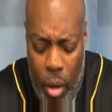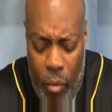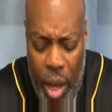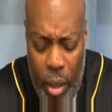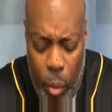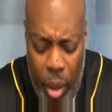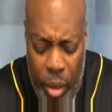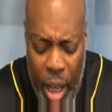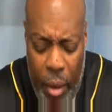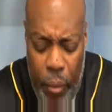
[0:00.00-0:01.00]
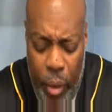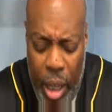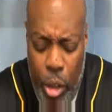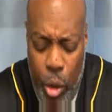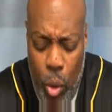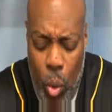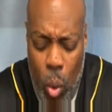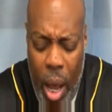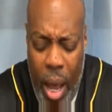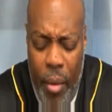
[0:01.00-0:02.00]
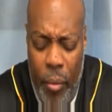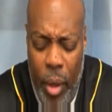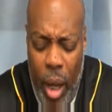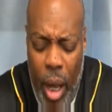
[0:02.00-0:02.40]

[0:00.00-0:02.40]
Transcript: Father, we are thankful that you have